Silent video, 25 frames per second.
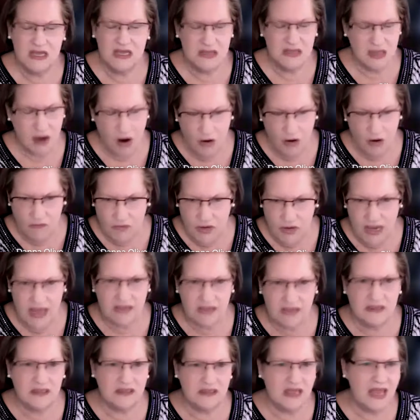the
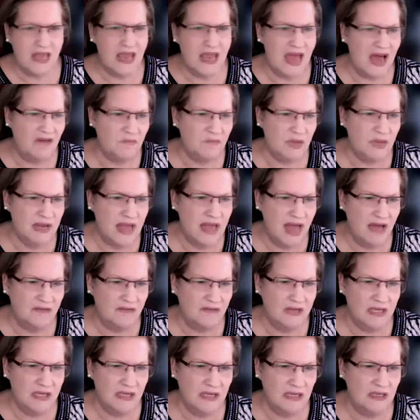overhead that they have been
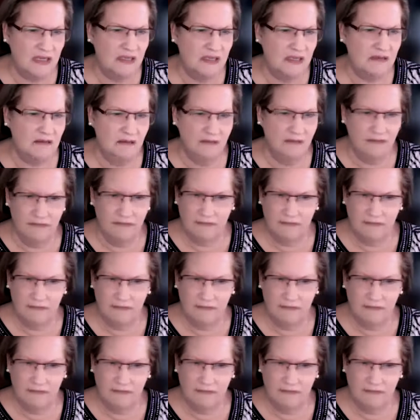having and